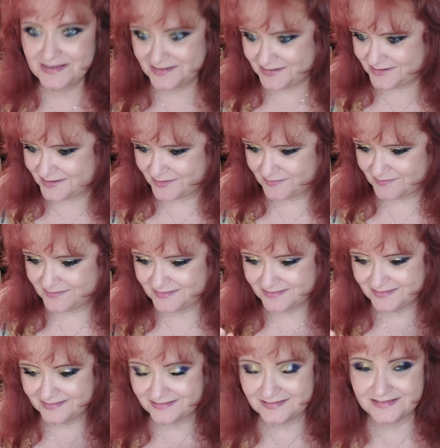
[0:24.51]
So
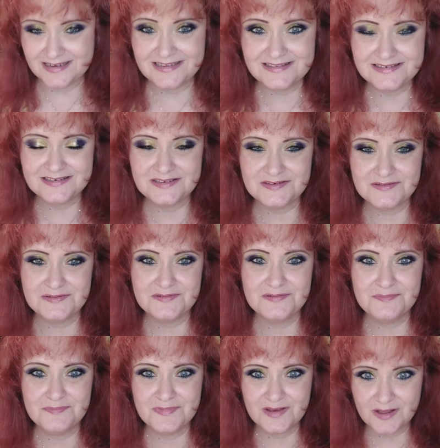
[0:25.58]
let's do
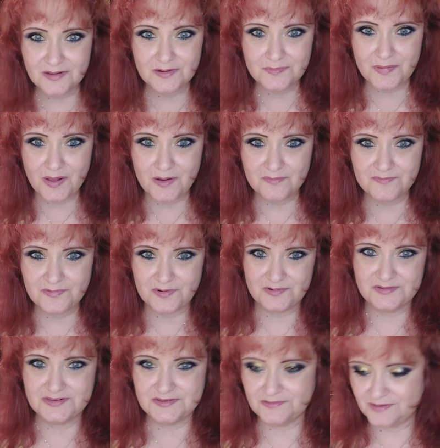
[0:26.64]
Colourpop
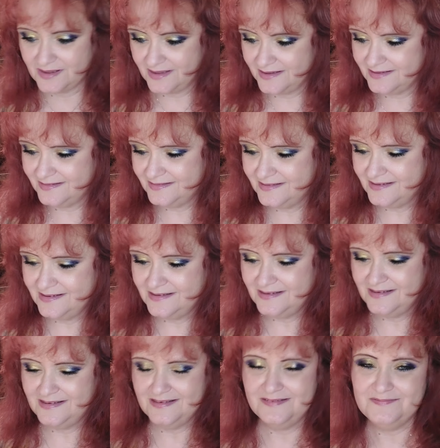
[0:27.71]
first, okay?
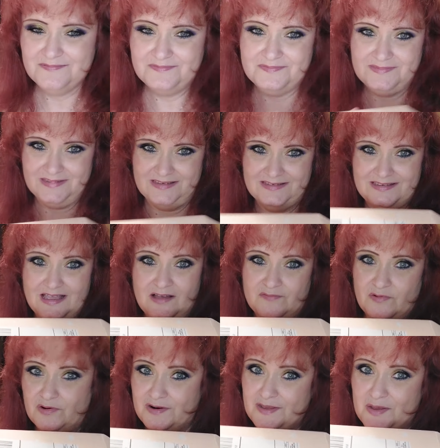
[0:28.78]

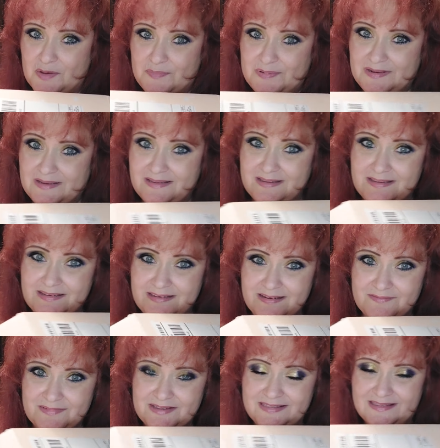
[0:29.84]
I've already opened it and
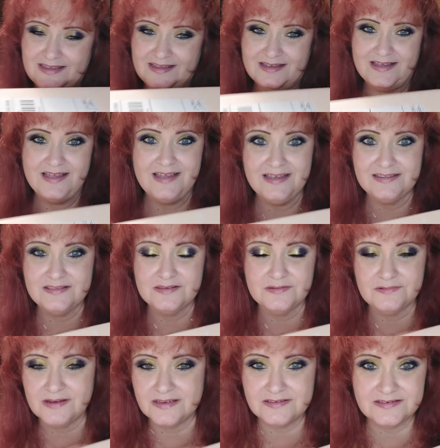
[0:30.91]
everything. I
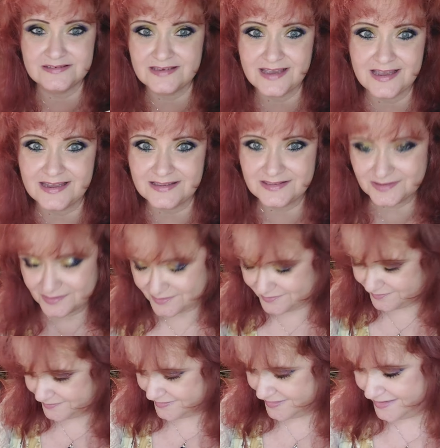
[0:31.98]
just had
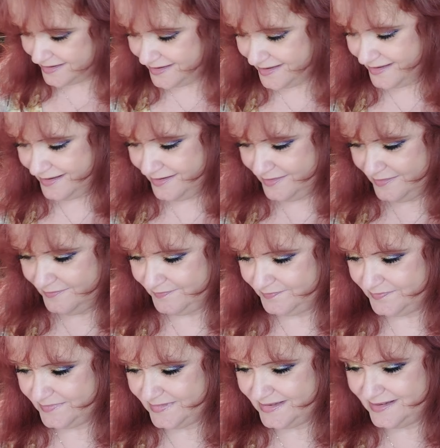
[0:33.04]

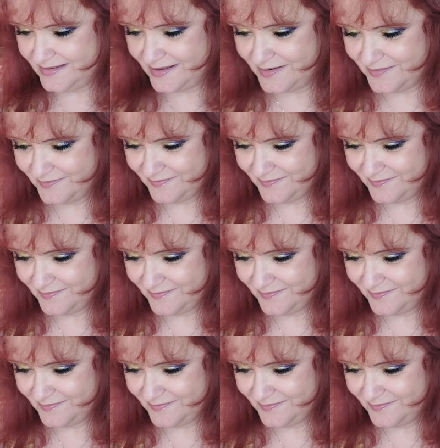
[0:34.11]
to.